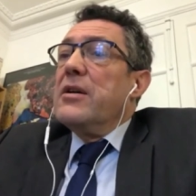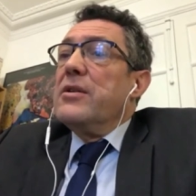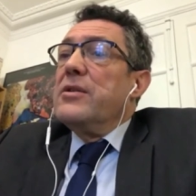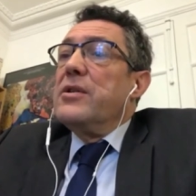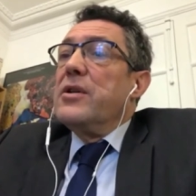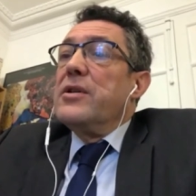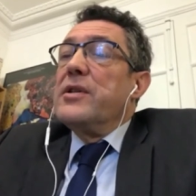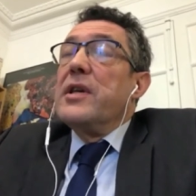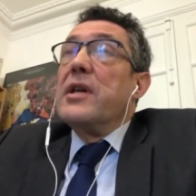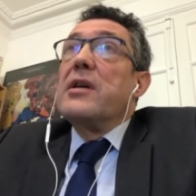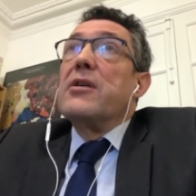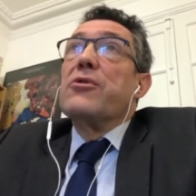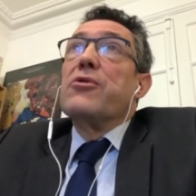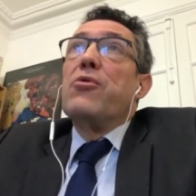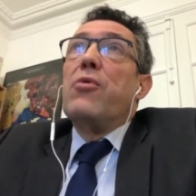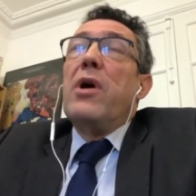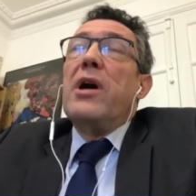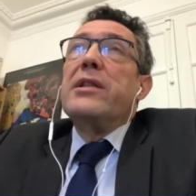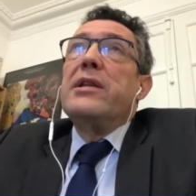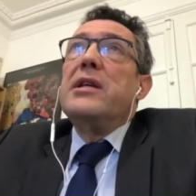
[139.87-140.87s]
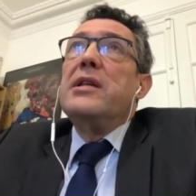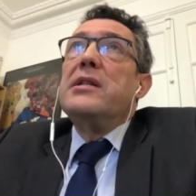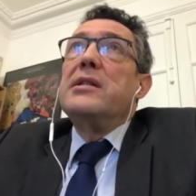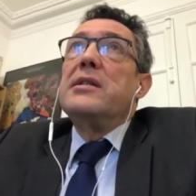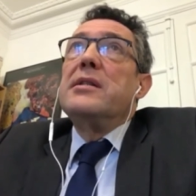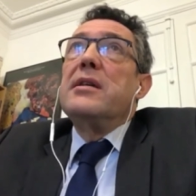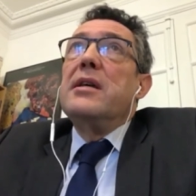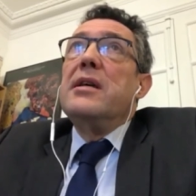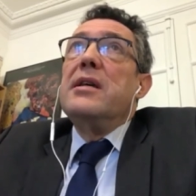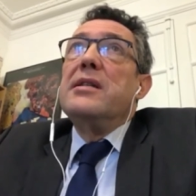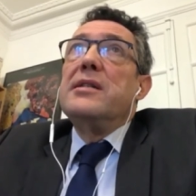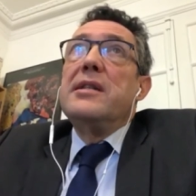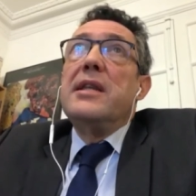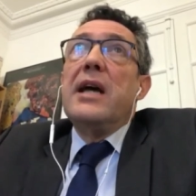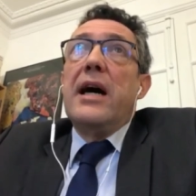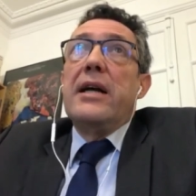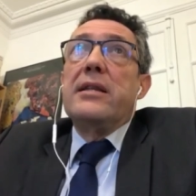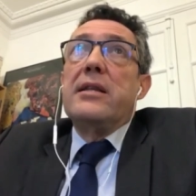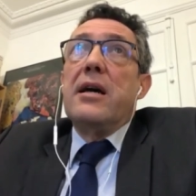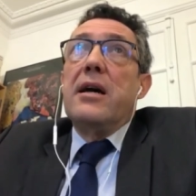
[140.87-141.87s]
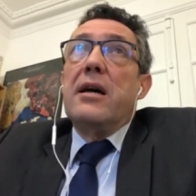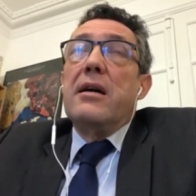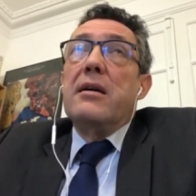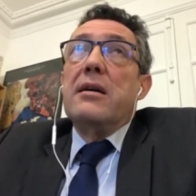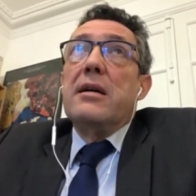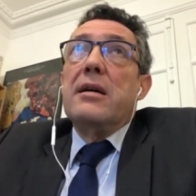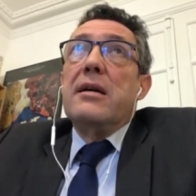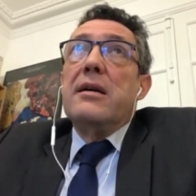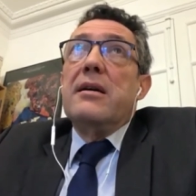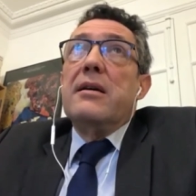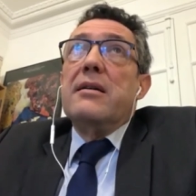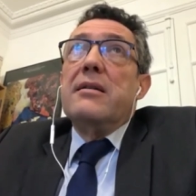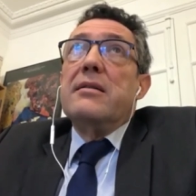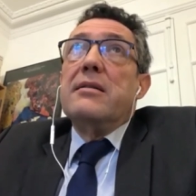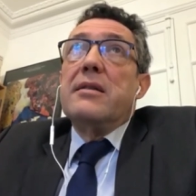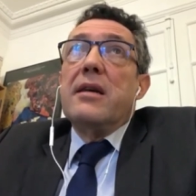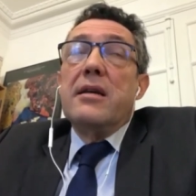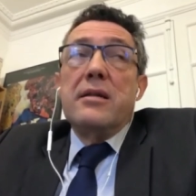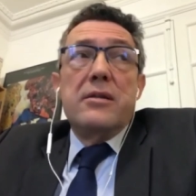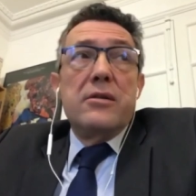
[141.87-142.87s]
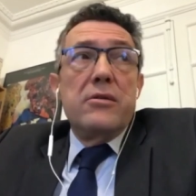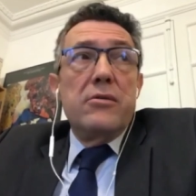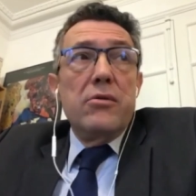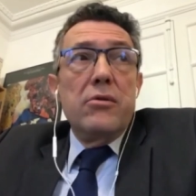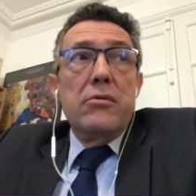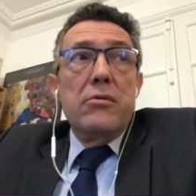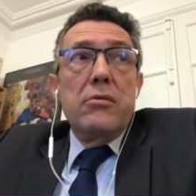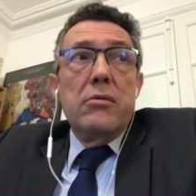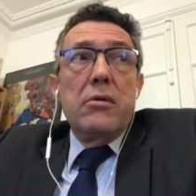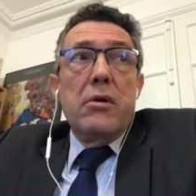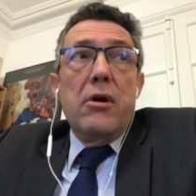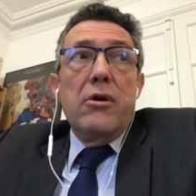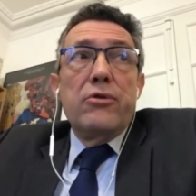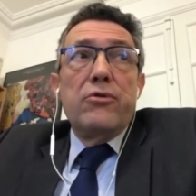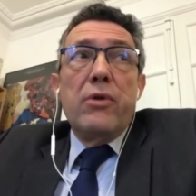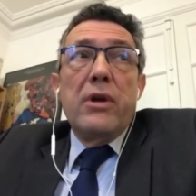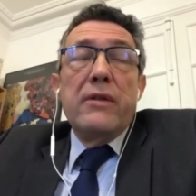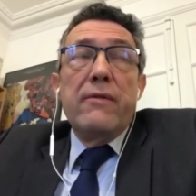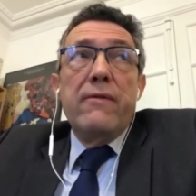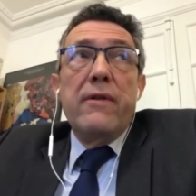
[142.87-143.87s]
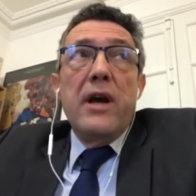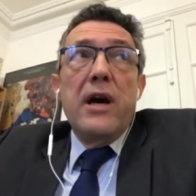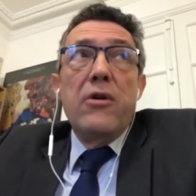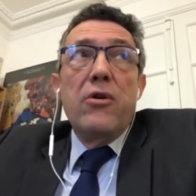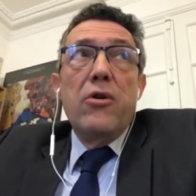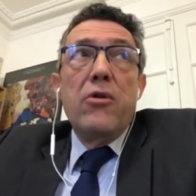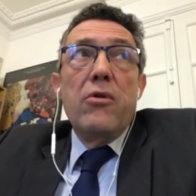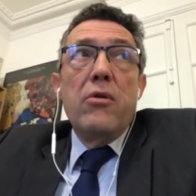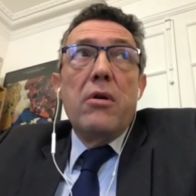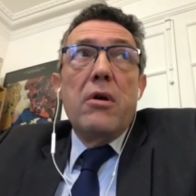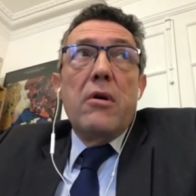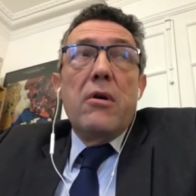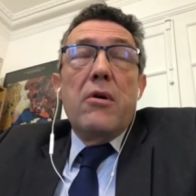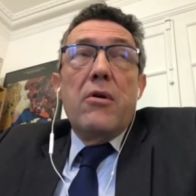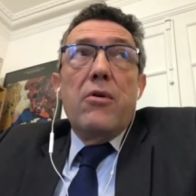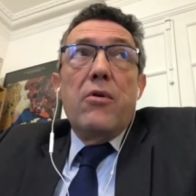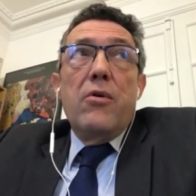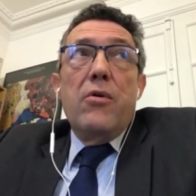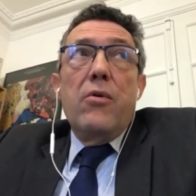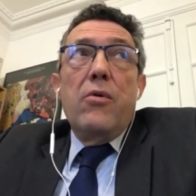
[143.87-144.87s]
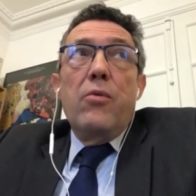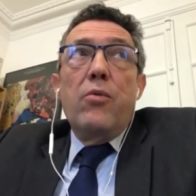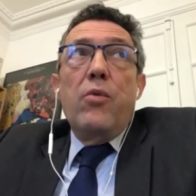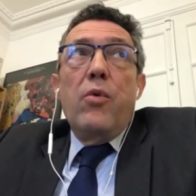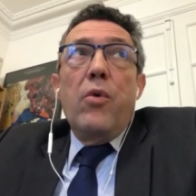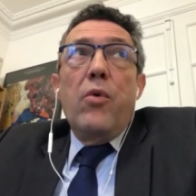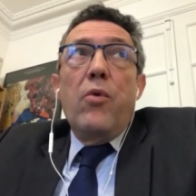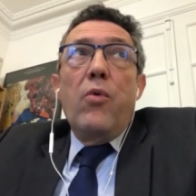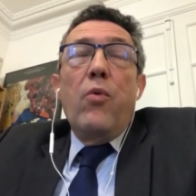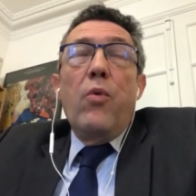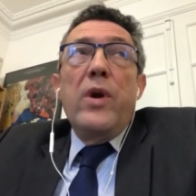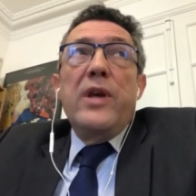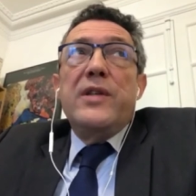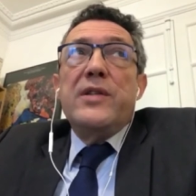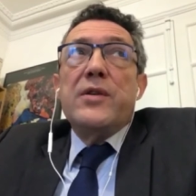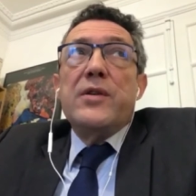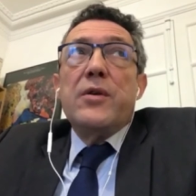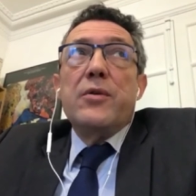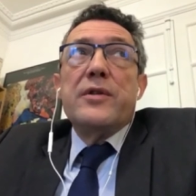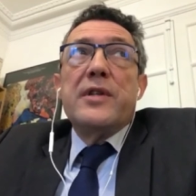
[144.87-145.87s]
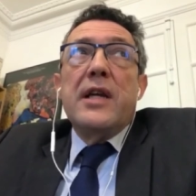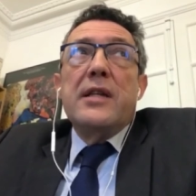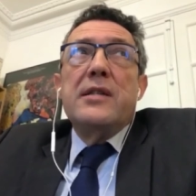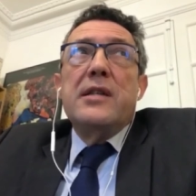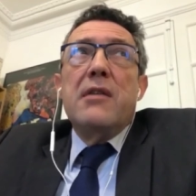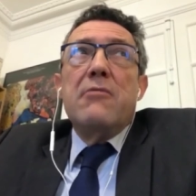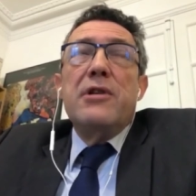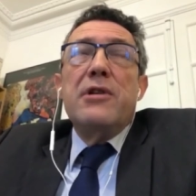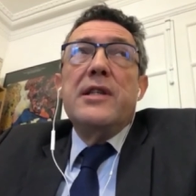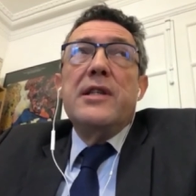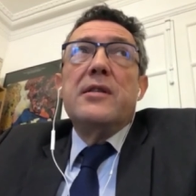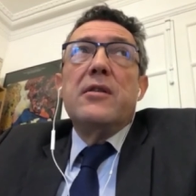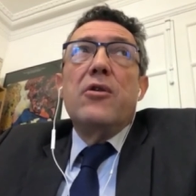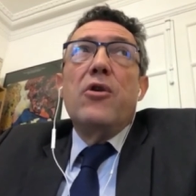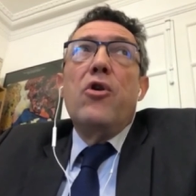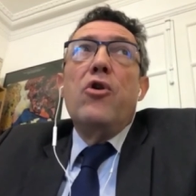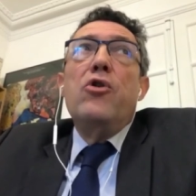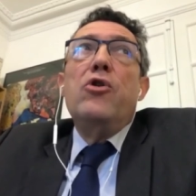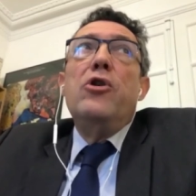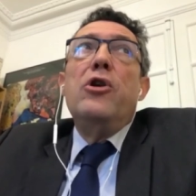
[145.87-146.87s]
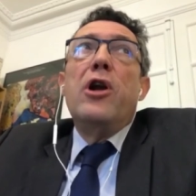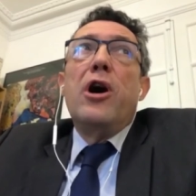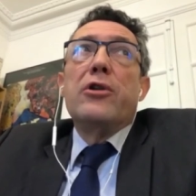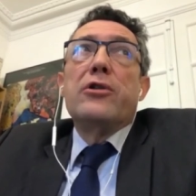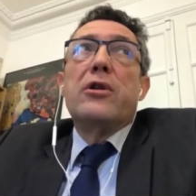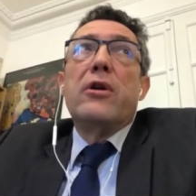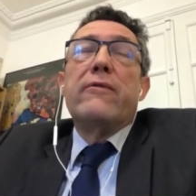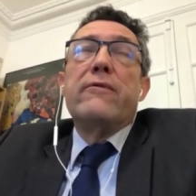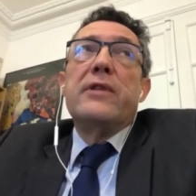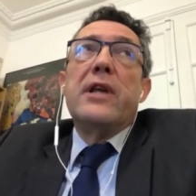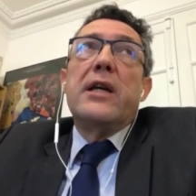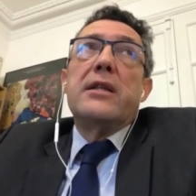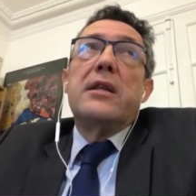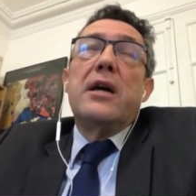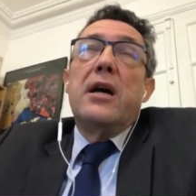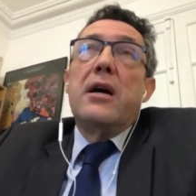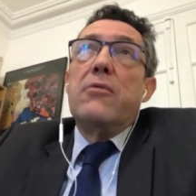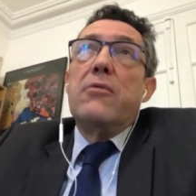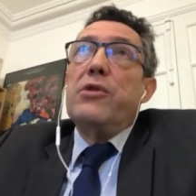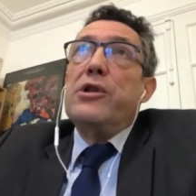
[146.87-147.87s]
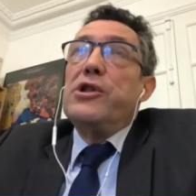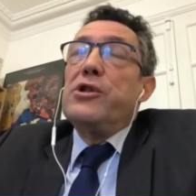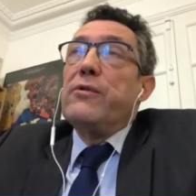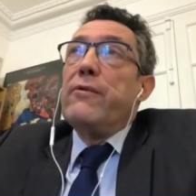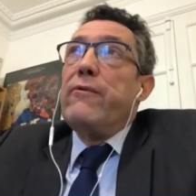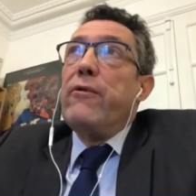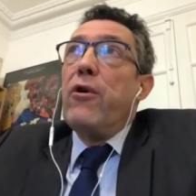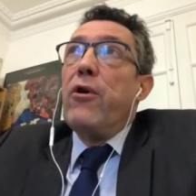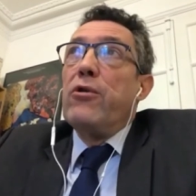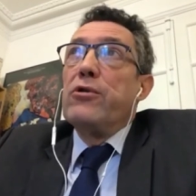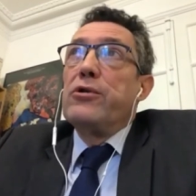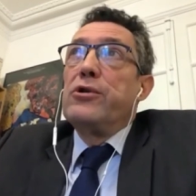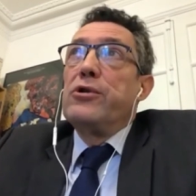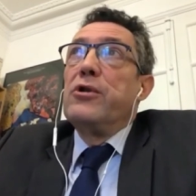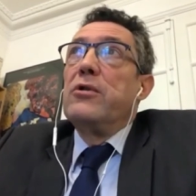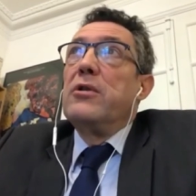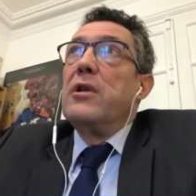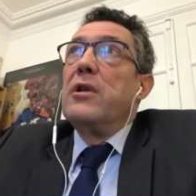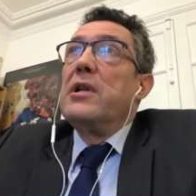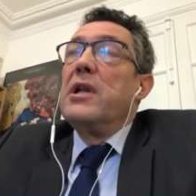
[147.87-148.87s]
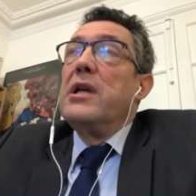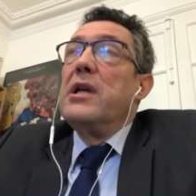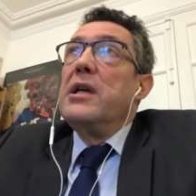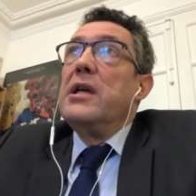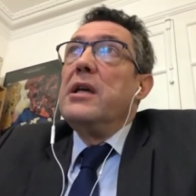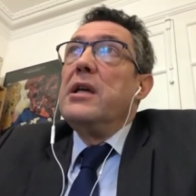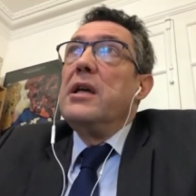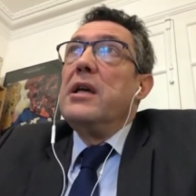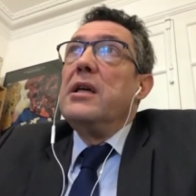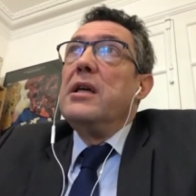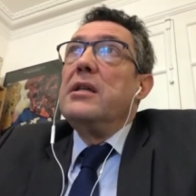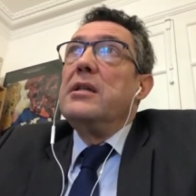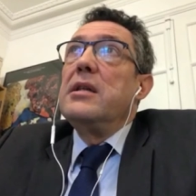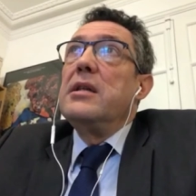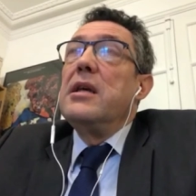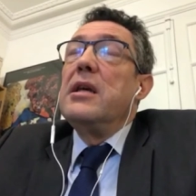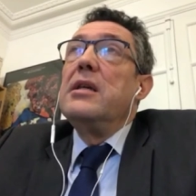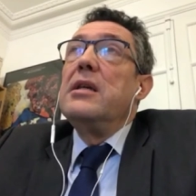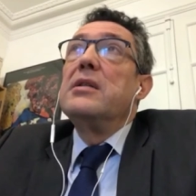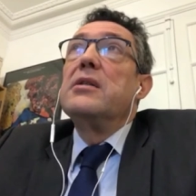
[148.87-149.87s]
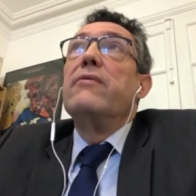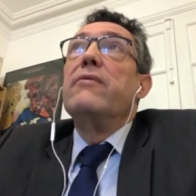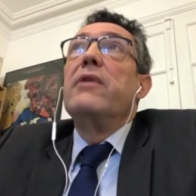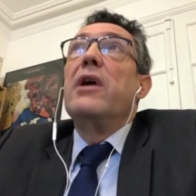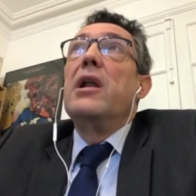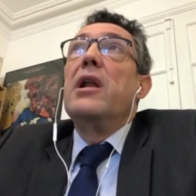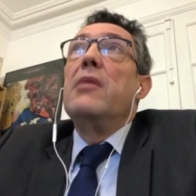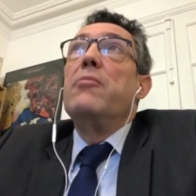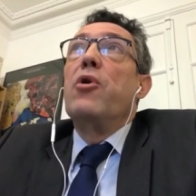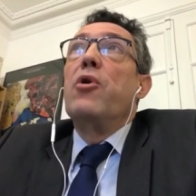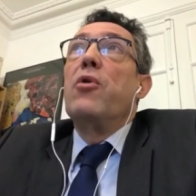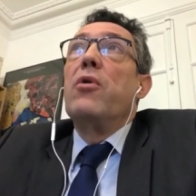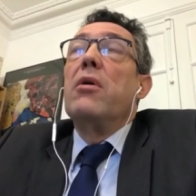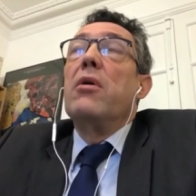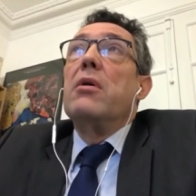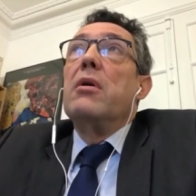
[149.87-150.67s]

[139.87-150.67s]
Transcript: The second one is, is data. Thanks to Antoine Flahault, we saw that there is a lot of data, which fortunately is, is available.